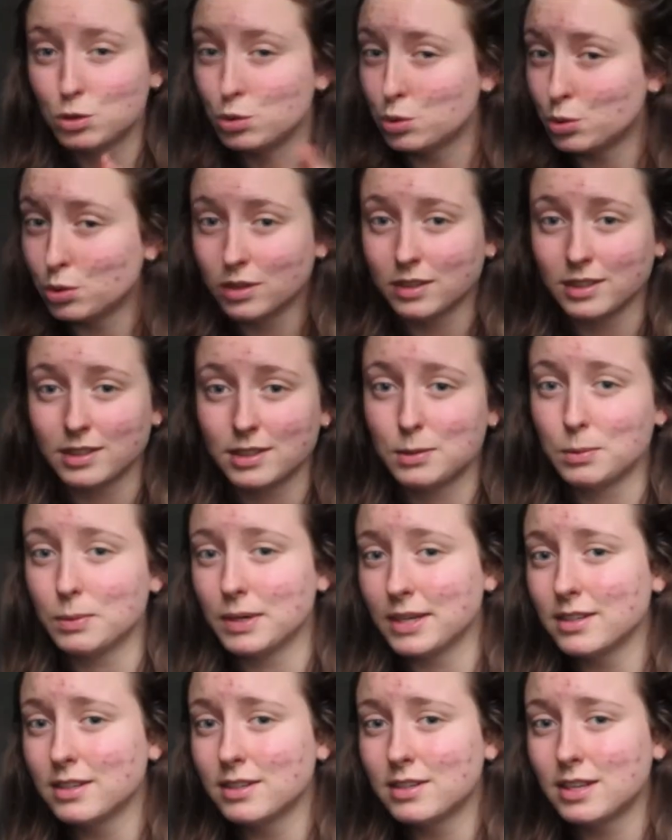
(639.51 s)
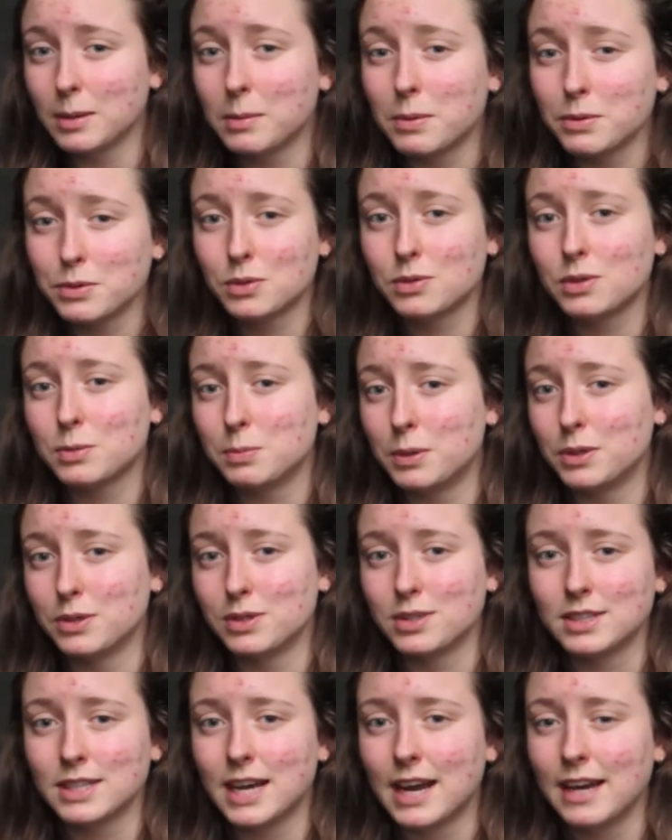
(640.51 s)
totally switched. I'm also the
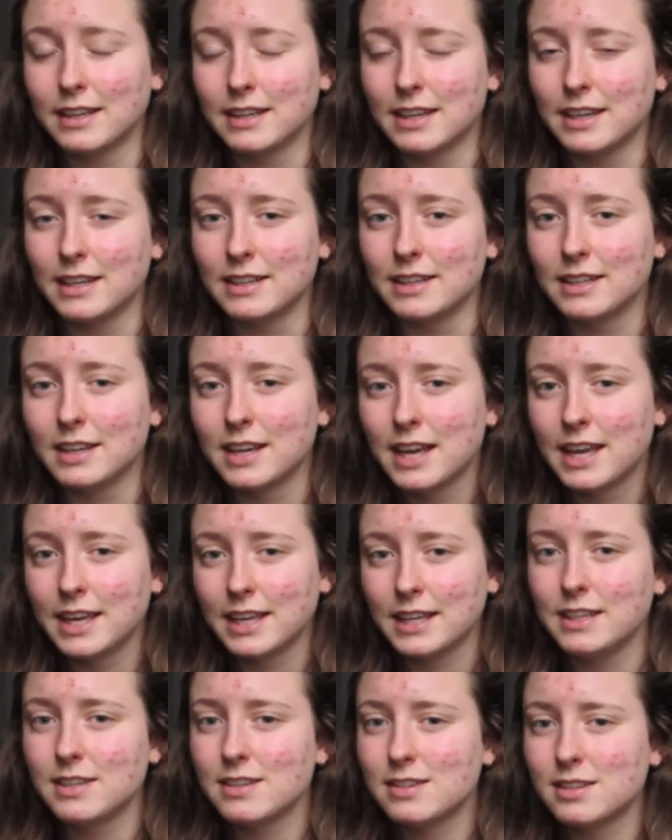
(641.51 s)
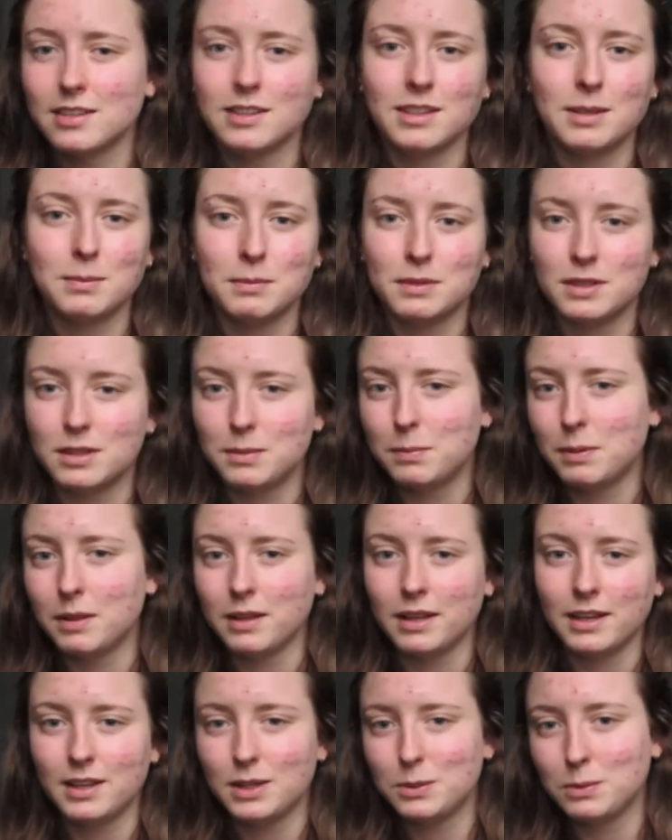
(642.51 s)
person that I can easily
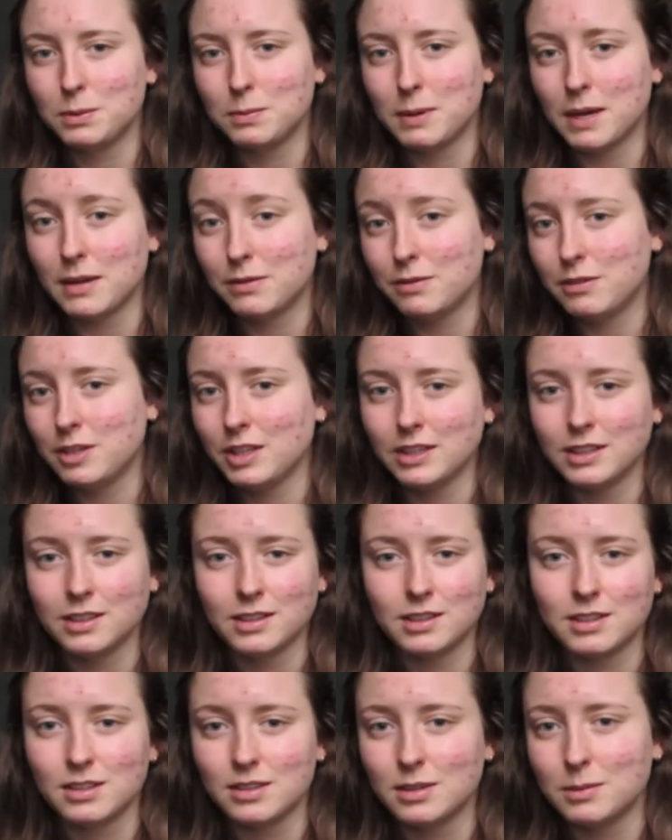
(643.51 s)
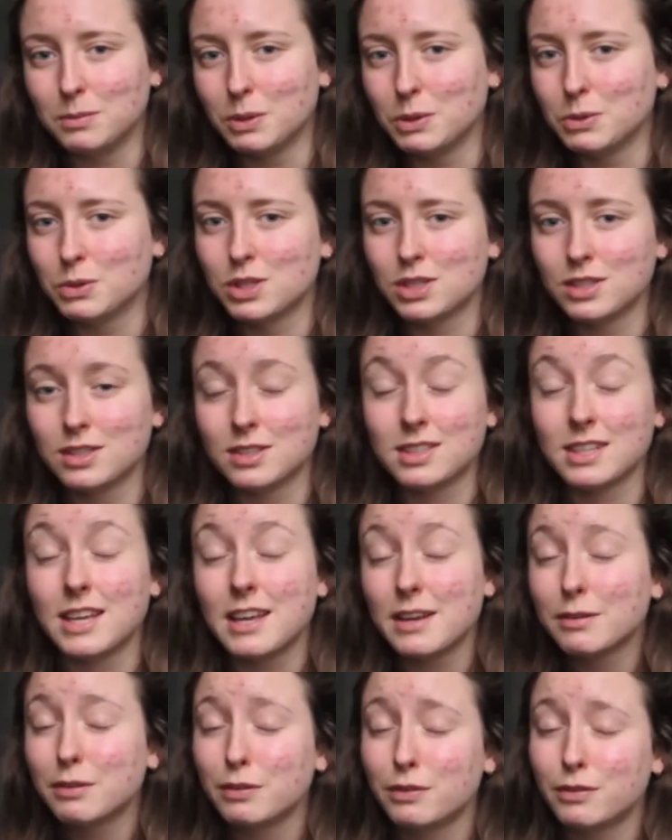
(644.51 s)
manipulate with my feelings and emotions
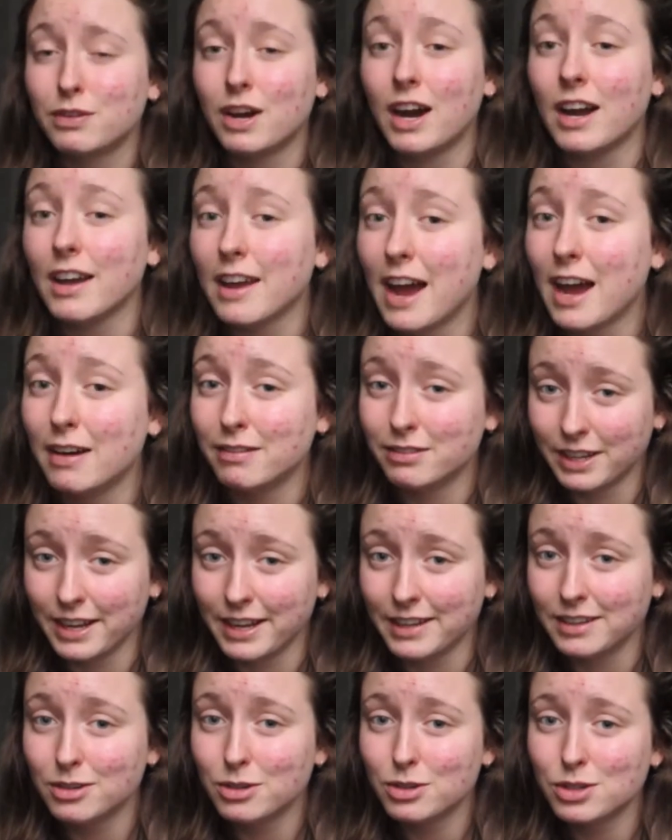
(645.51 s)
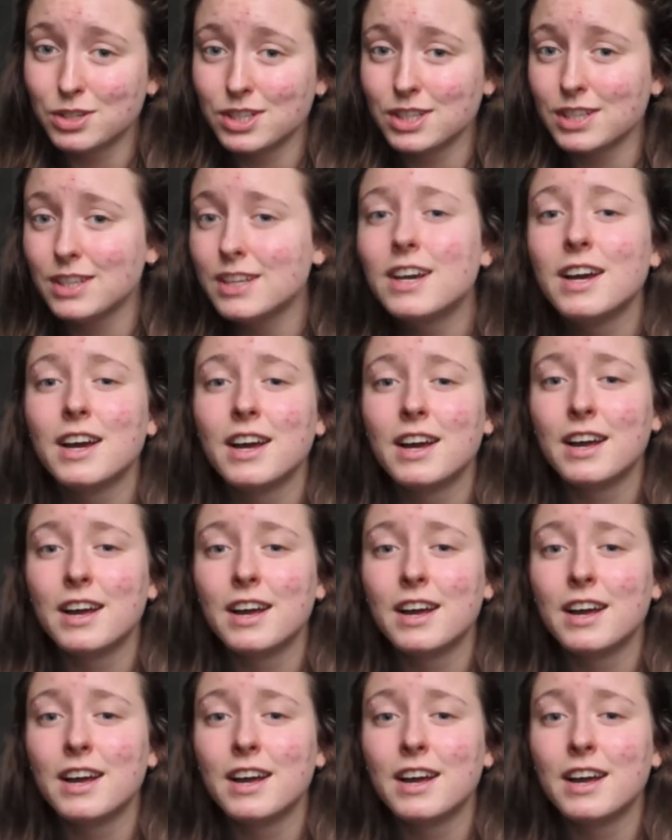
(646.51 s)
if I have the energy.